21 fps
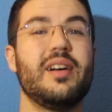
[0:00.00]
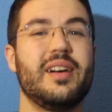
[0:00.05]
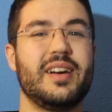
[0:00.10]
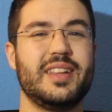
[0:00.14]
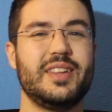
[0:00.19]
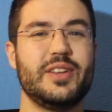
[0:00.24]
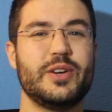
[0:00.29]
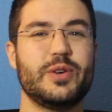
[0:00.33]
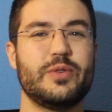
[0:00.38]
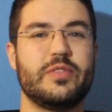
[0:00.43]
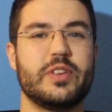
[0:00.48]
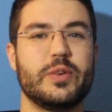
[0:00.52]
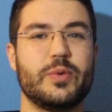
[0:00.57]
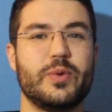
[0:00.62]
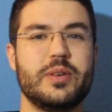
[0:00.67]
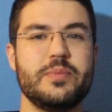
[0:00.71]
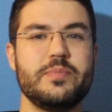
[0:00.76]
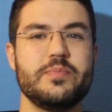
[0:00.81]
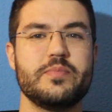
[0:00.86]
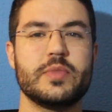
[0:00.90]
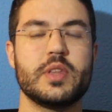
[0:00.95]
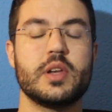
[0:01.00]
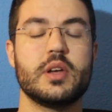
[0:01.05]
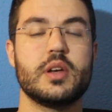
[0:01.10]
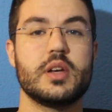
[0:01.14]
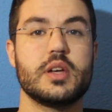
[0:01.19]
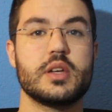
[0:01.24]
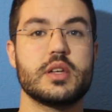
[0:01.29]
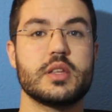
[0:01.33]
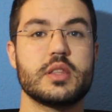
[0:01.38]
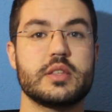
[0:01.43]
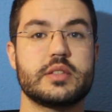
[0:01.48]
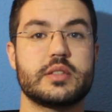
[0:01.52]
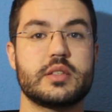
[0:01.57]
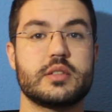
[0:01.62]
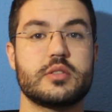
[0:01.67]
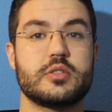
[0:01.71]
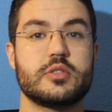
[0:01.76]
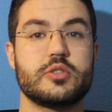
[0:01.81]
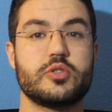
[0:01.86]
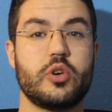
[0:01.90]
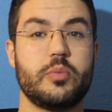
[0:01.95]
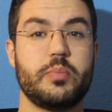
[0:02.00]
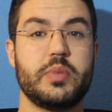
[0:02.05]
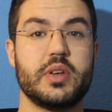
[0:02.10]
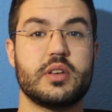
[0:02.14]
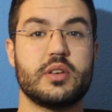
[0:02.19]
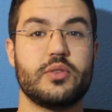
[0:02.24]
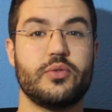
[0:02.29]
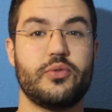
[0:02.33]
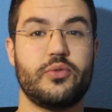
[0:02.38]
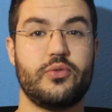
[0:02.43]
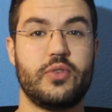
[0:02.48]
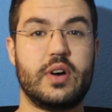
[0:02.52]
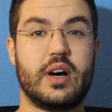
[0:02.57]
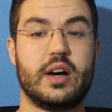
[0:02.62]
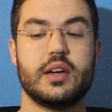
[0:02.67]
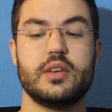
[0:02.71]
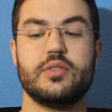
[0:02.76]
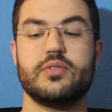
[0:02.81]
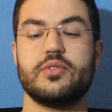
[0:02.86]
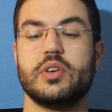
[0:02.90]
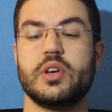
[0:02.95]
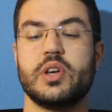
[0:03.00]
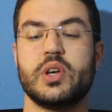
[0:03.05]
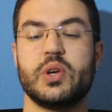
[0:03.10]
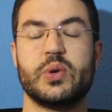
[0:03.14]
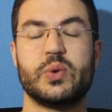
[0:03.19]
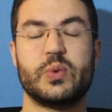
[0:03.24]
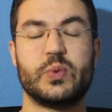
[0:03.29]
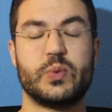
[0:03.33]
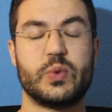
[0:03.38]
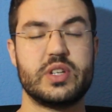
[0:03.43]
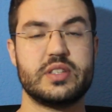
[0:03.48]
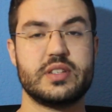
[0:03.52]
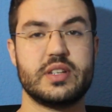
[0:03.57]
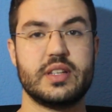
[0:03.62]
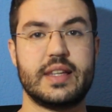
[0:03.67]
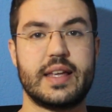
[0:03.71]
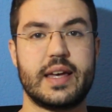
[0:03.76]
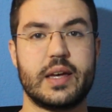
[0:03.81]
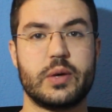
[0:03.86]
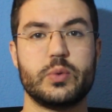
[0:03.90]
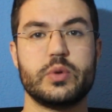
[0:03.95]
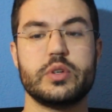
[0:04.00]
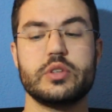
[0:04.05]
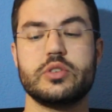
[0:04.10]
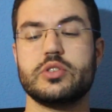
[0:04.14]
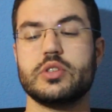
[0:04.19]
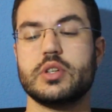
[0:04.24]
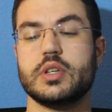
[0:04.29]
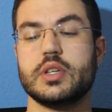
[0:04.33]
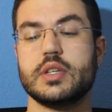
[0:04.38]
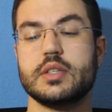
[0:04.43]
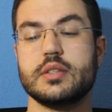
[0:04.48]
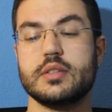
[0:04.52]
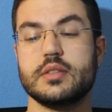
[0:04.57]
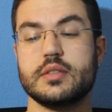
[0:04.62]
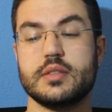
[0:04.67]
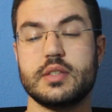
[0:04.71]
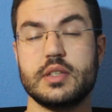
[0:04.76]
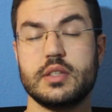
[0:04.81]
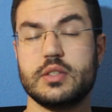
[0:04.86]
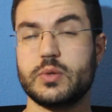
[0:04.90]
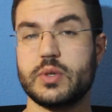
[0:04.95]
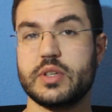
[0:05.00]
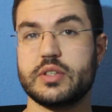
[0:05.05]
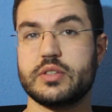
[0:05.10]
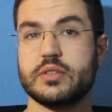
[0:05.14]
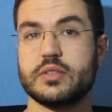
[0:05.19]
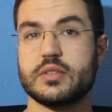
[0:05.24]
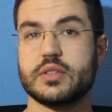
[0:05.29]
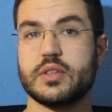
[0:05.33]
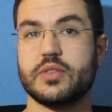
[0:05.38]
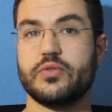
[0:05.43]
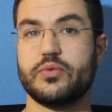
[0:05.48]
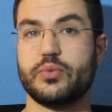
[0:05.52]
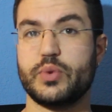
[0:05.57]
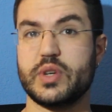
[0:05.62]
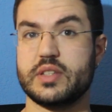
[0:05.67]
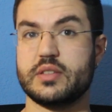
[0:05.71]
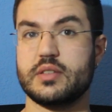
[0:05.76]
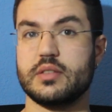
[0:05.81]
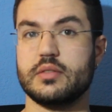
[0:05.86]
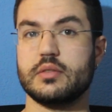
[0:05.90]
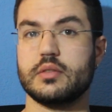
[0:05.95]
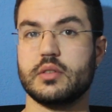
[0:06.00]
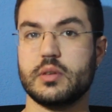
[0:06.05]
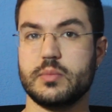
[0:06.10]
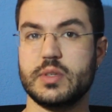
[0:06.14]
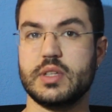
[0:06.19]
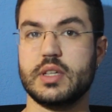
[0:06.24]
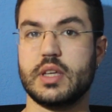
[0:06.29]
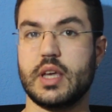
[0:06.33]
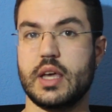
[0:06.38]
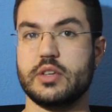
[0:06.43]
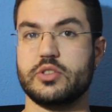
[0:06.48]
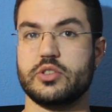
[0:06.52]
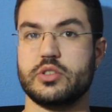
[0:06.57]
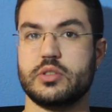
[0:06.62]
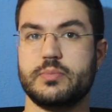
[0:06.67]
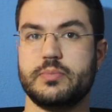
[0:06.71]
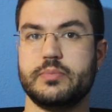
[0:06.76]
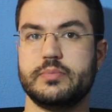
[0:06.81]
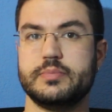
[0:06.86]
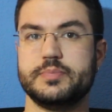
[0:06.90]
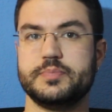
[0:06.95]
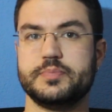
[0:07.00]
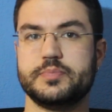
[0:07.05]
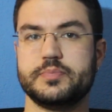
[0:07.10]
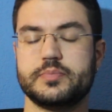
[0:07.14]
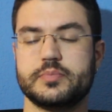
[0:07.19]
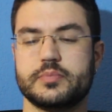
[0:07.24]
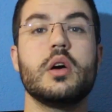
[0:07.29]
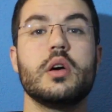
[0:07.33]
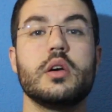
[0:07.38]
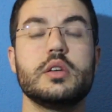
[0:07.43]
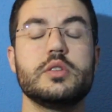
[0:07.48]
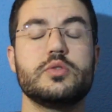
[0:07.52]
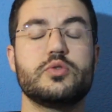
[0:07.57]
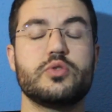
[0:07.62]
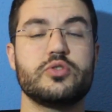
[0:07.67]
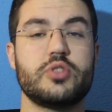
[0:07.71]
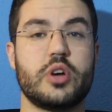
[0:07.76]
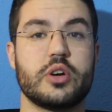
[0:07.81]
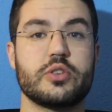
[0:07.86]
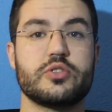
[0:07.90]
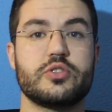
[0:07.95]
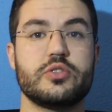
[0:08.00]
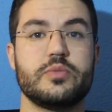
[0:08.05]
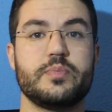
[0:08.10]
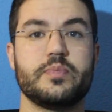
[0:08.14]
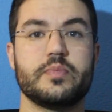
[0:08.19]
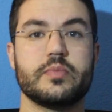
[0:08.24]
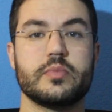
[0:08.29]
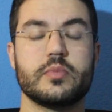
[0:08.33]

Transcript: Hello everyone, this is topic 5, written language, situations of written communication. Introduction.